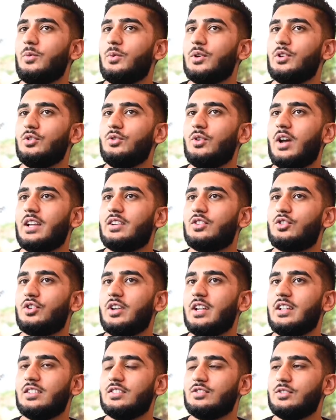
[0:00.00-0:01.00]
where you had
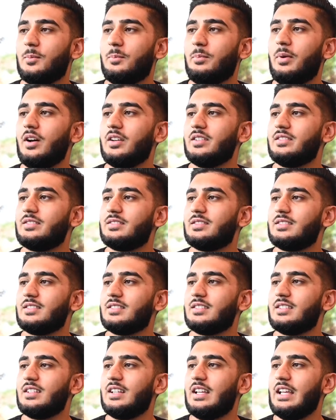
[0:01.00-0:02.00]
created such a buzz
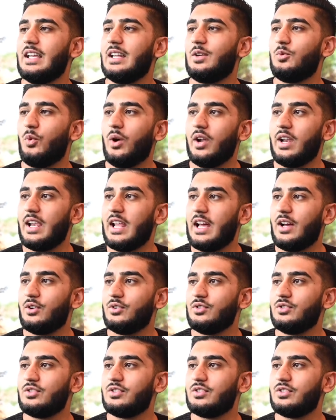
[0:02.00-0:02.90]
in one lounge.